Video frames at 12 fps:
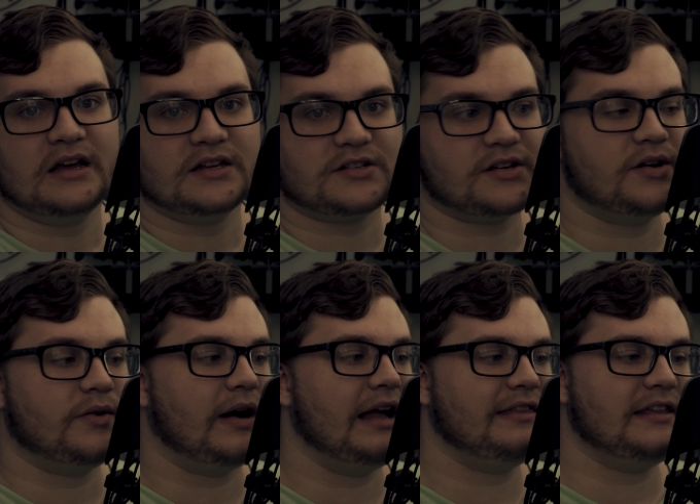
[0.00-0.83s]
So
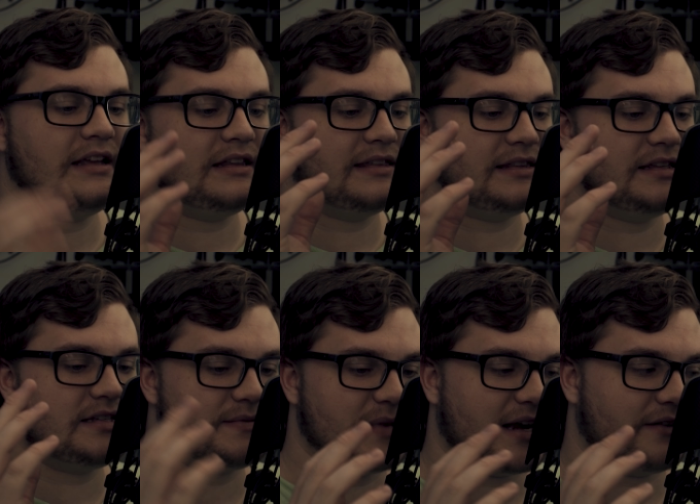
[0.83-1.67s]
I think that
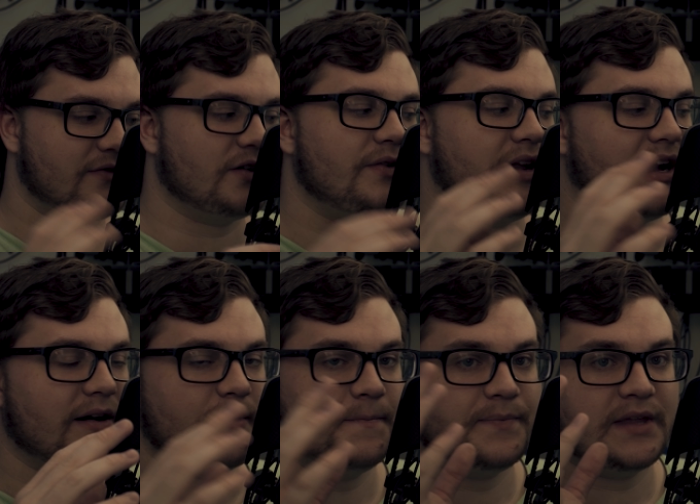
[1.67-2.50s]
this microphone
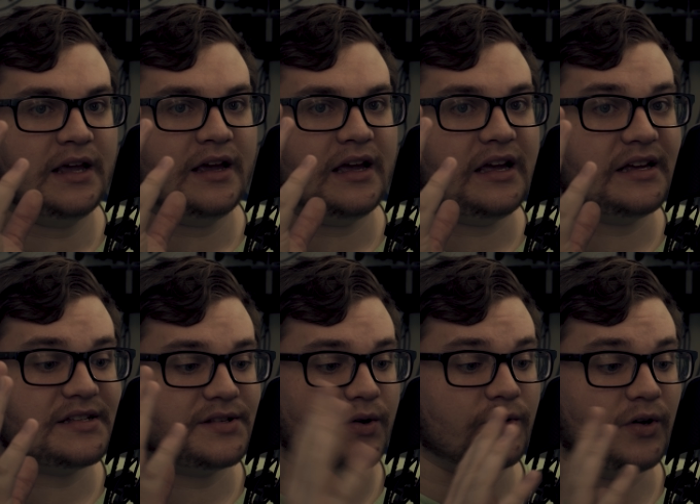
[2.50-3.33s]
now is
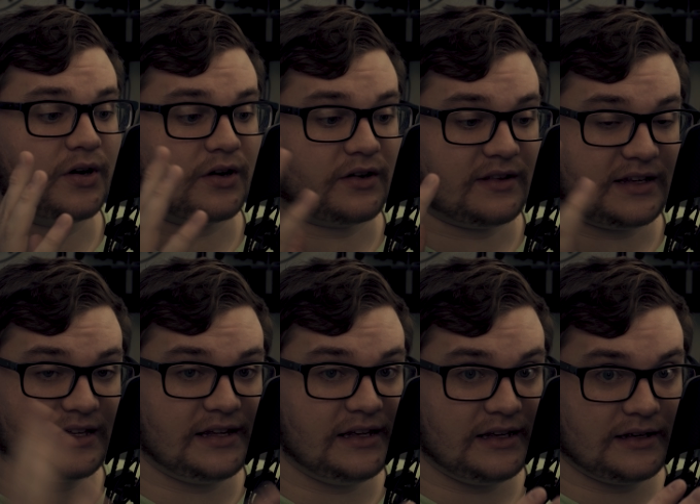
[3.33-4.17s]
no longer the
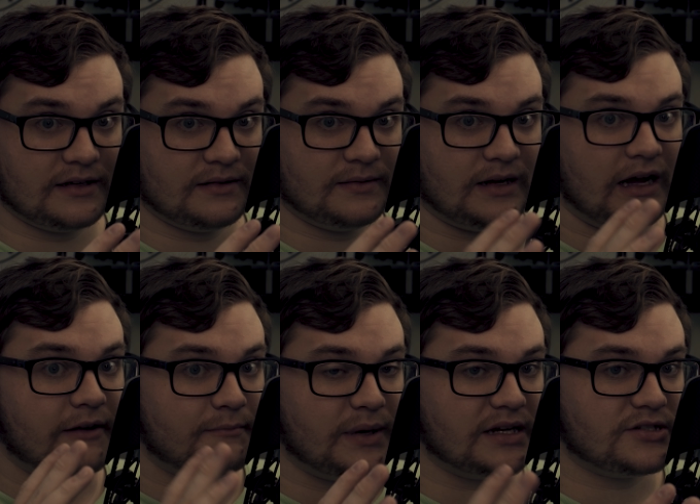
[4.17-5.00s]
king
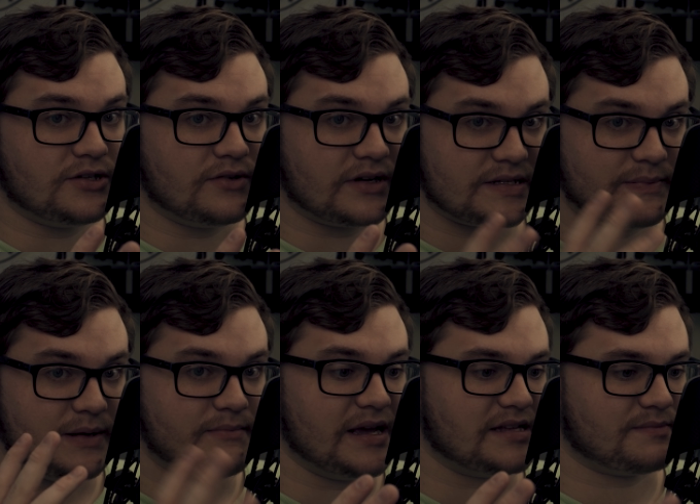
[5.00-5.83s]
of budget
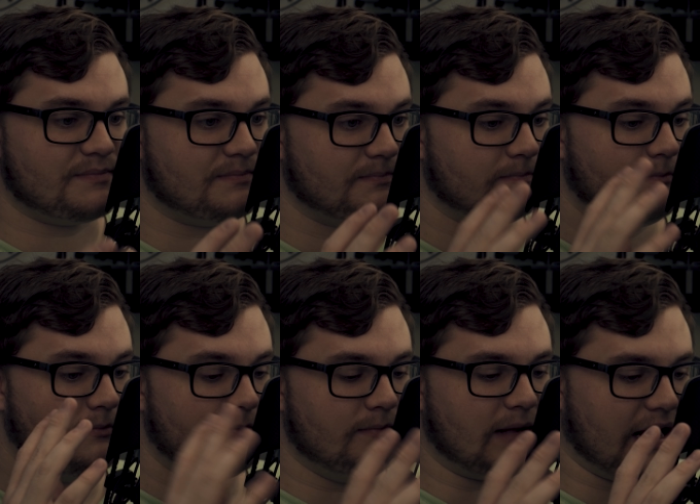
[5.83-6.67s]
USB based
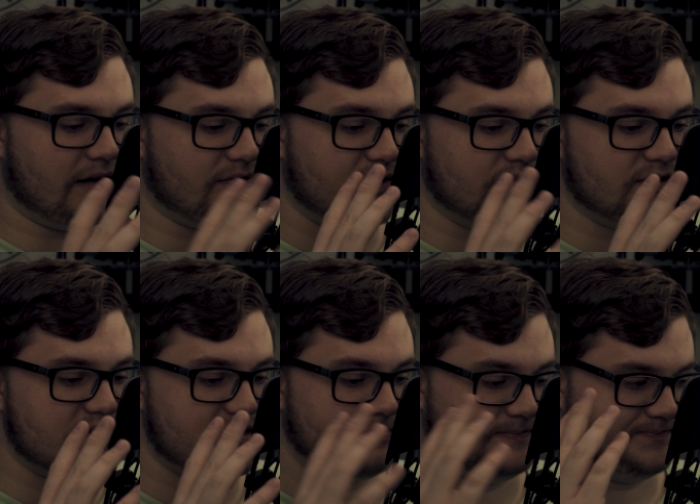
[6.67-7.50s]

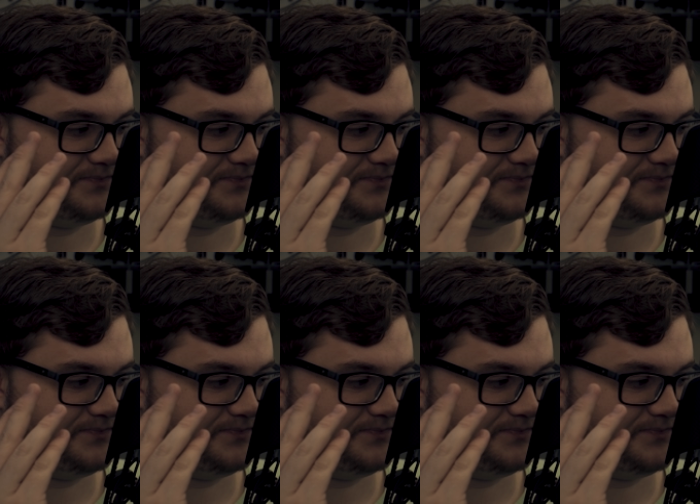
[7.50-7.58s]
microphones.